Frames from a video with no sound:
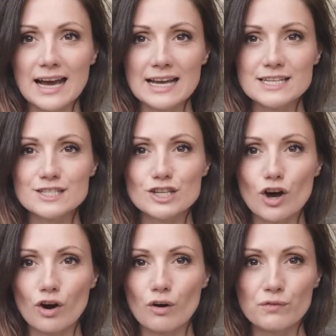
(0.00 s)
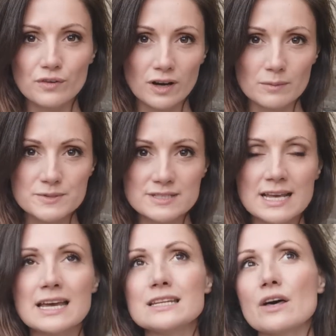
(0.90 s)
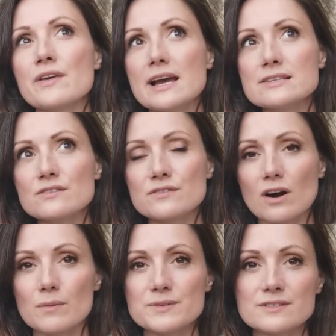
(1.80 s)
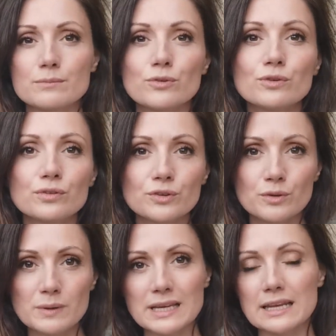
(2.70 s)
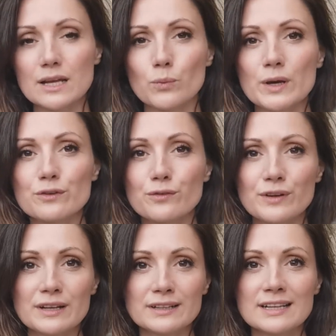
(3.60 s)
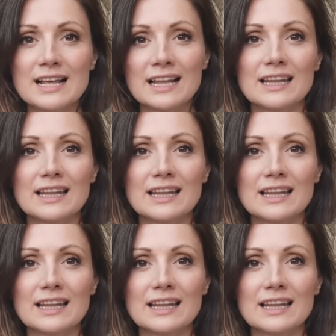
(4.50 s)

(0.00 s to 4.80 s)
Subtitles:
Ace of Cups. Now, the Ace of Cups is a beautiful new beginning where you feel